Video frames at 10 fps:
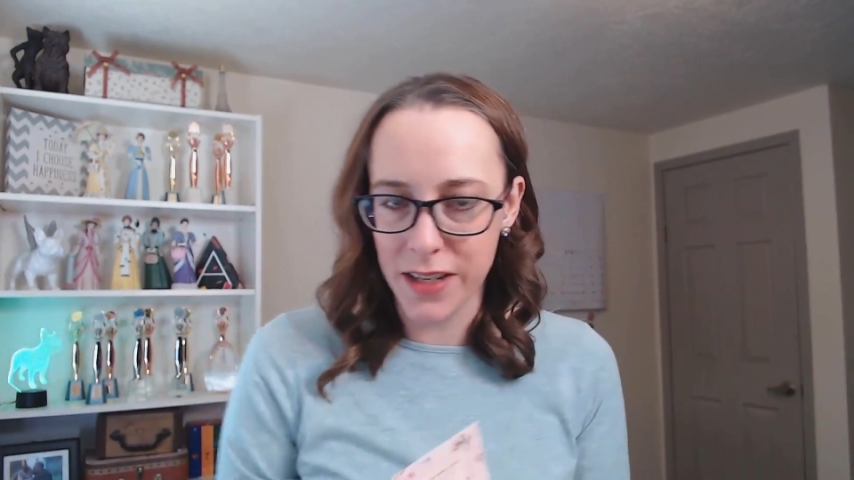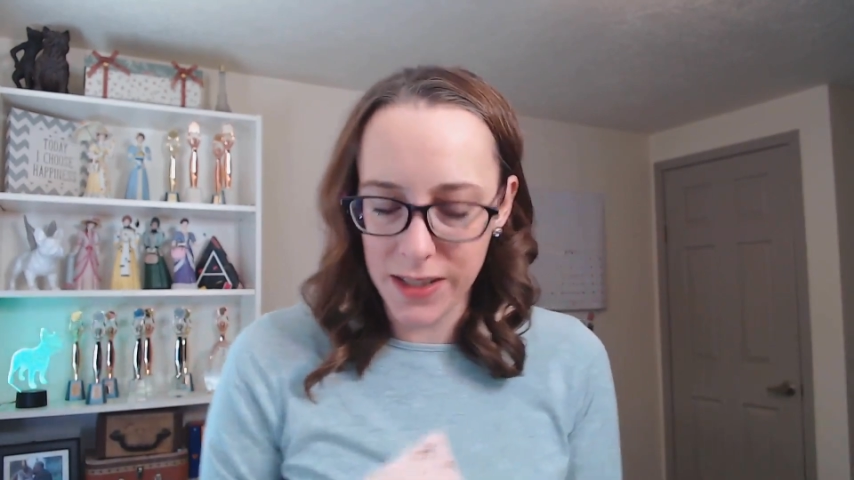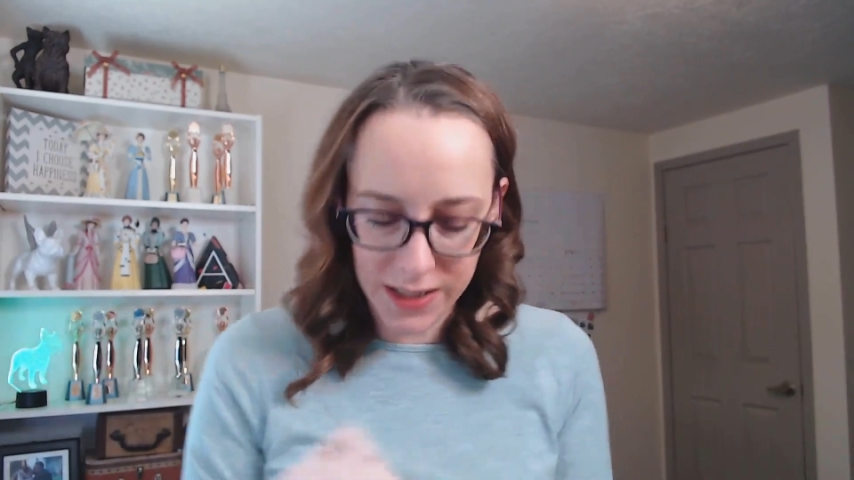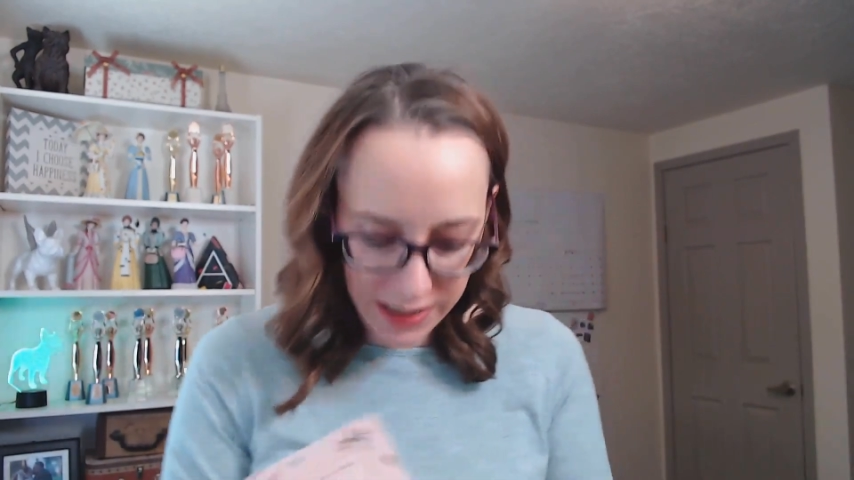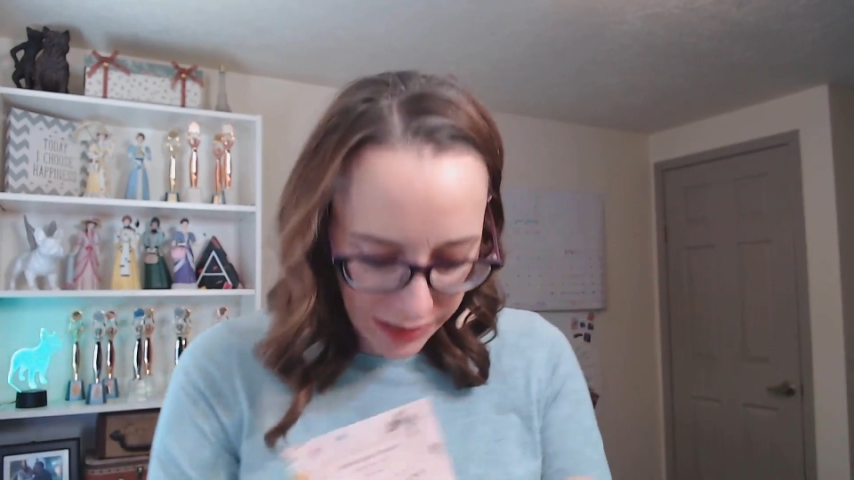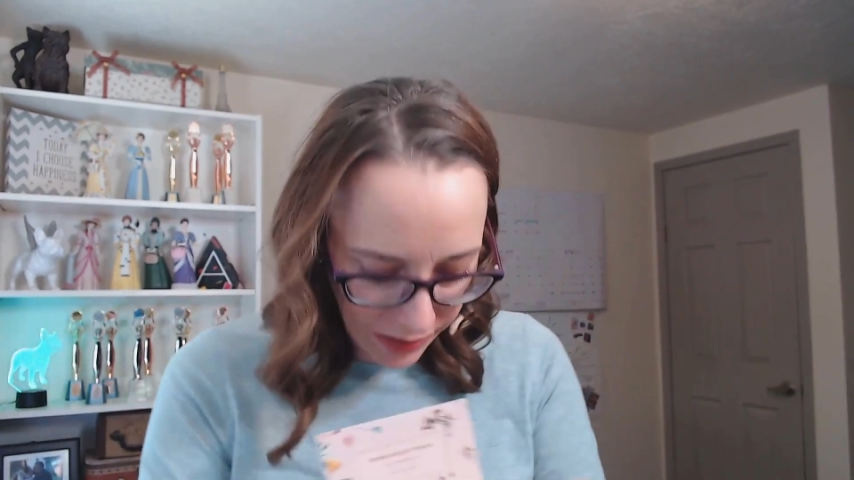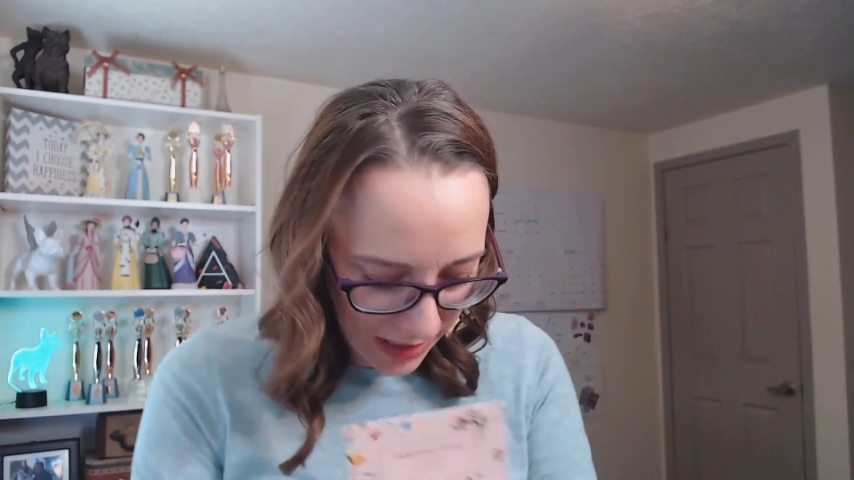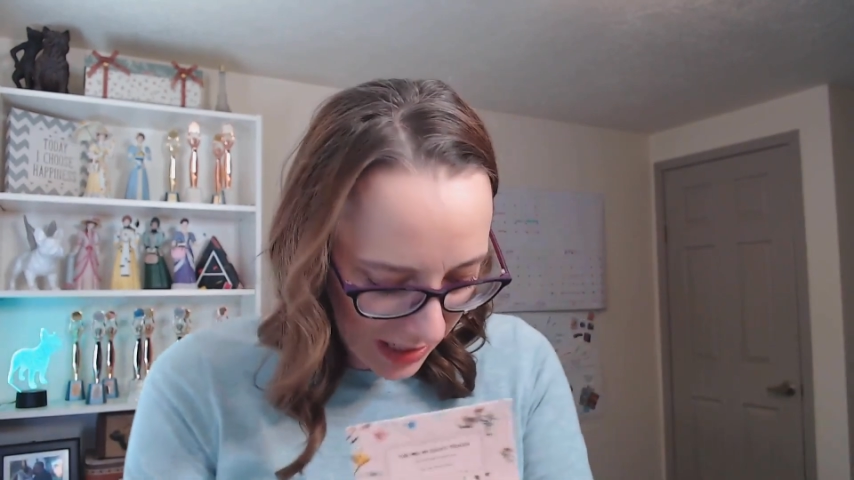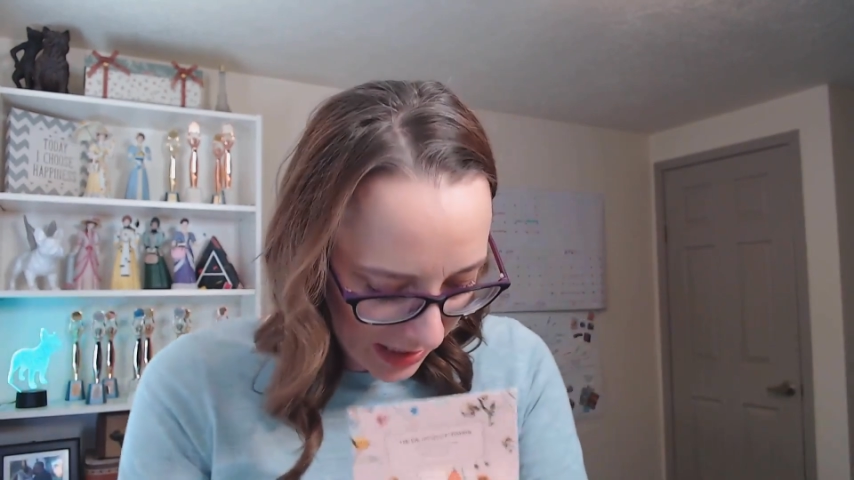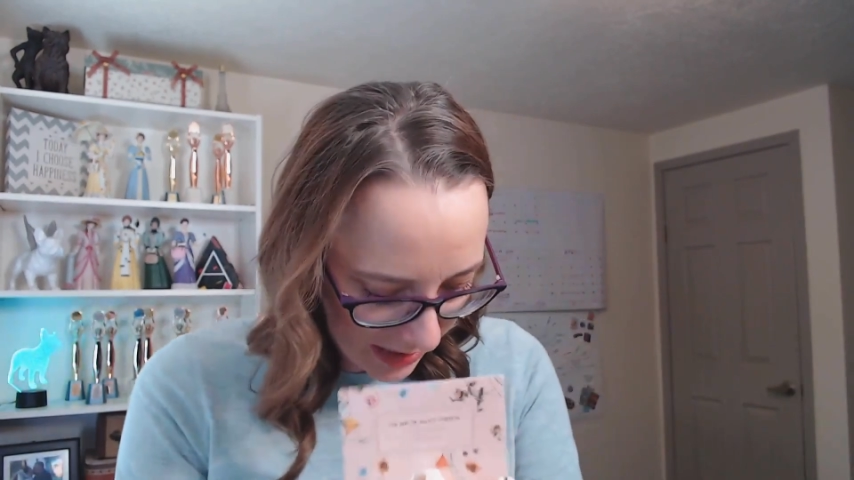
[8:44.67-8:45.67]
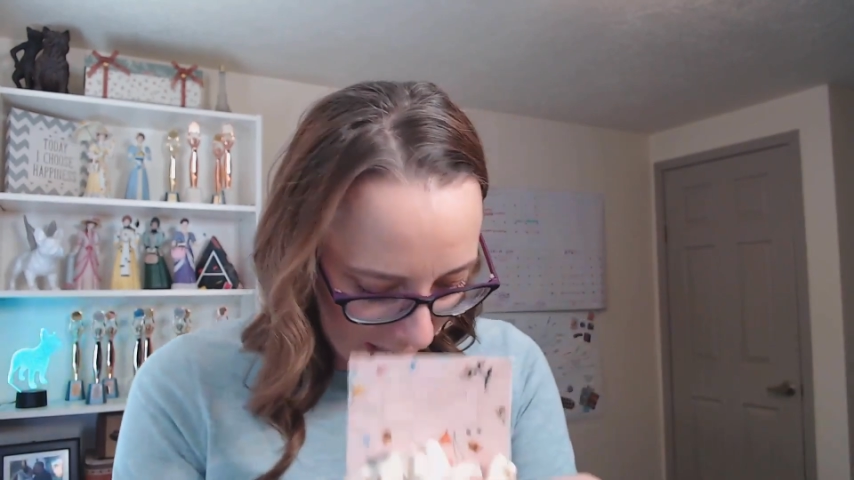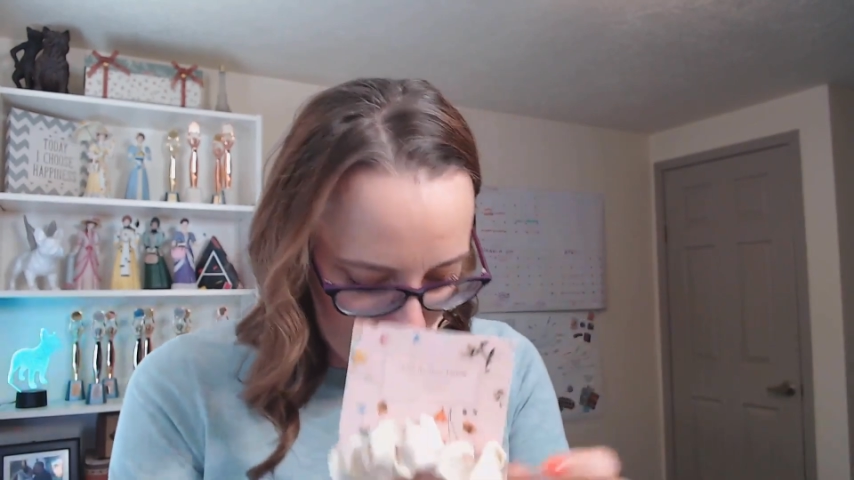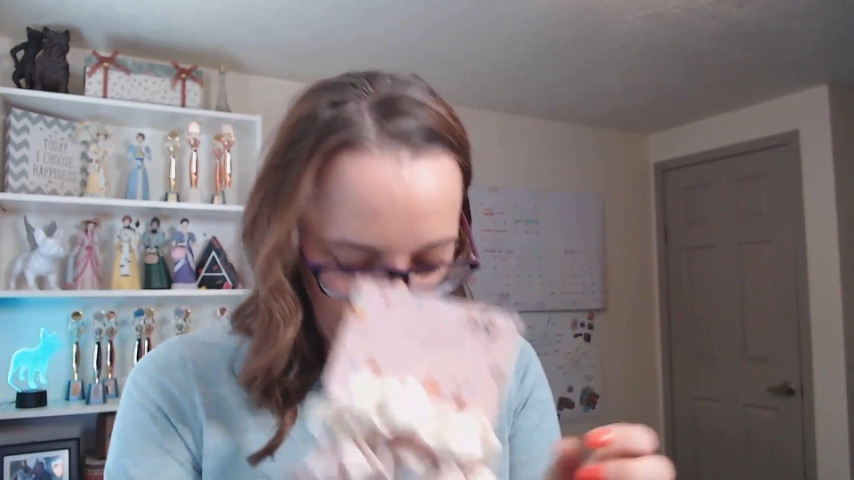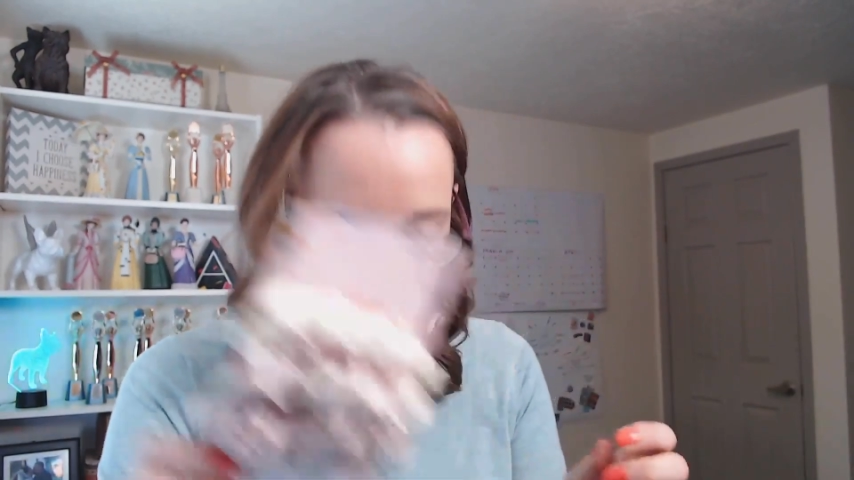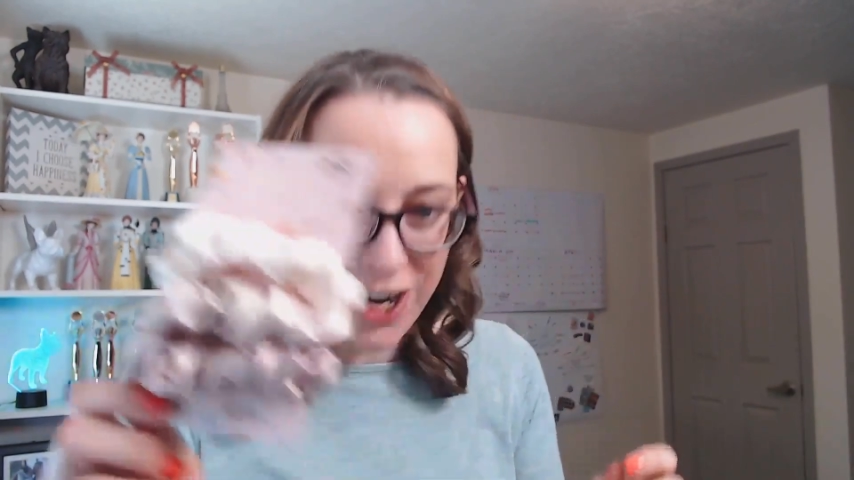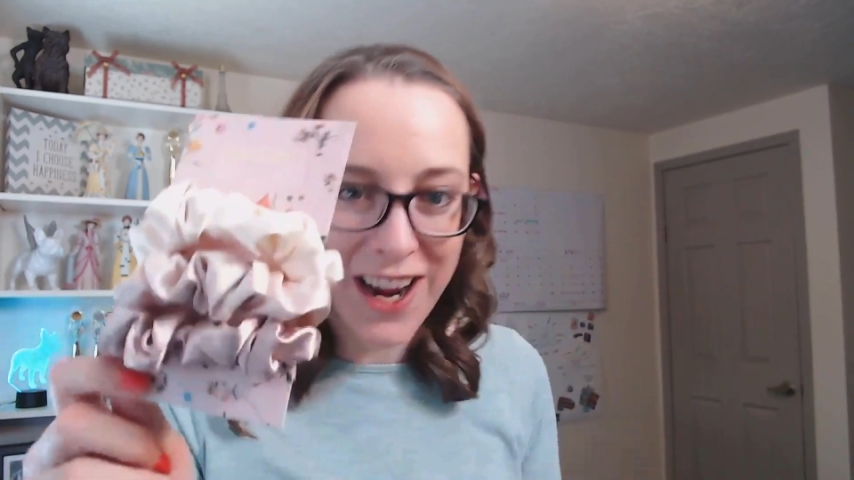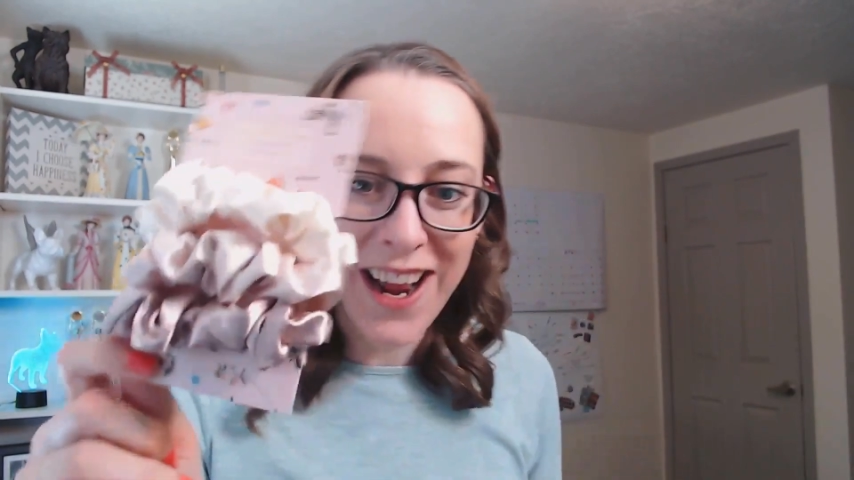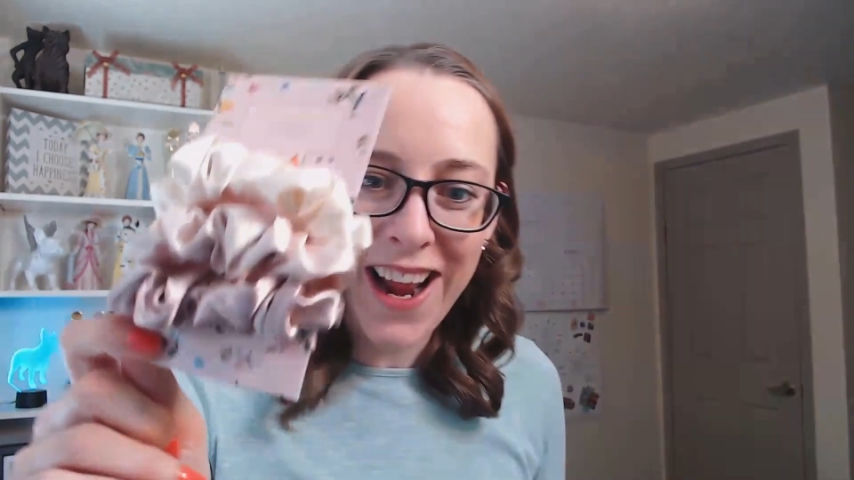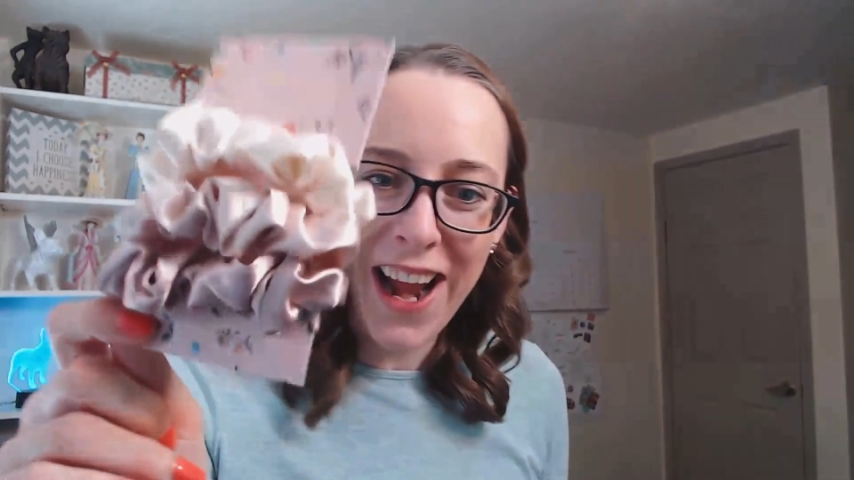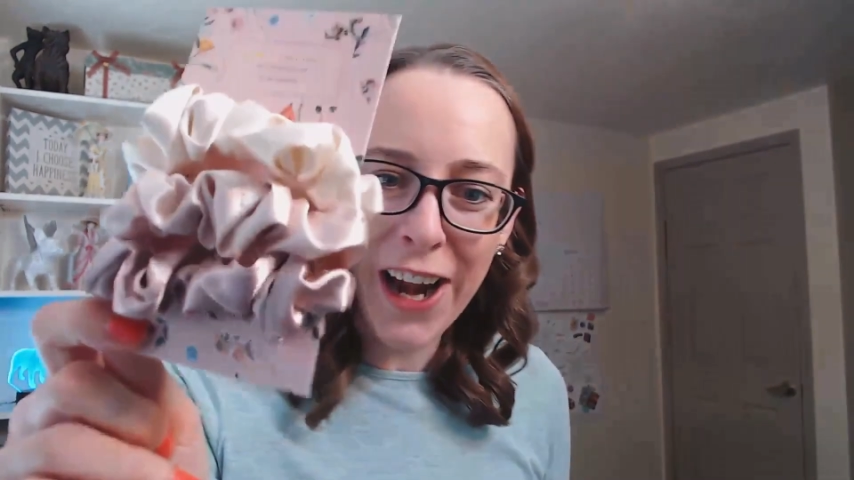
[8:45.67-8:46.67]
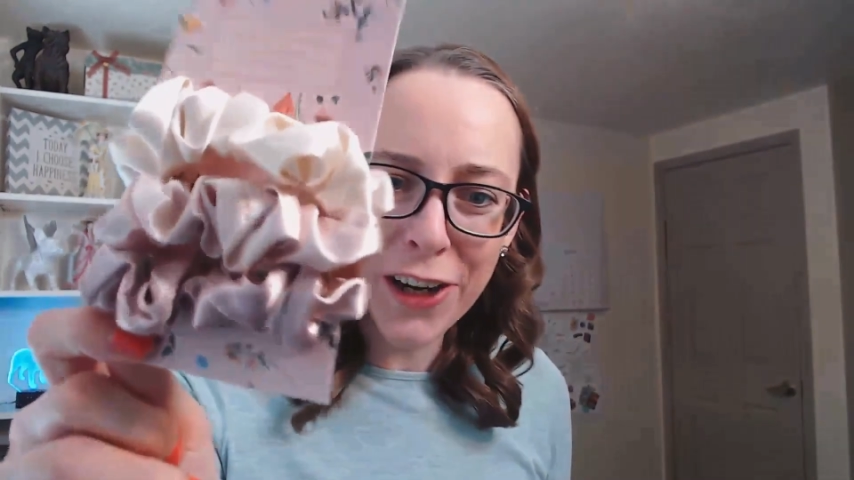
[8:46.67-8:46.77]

Silky Touch hair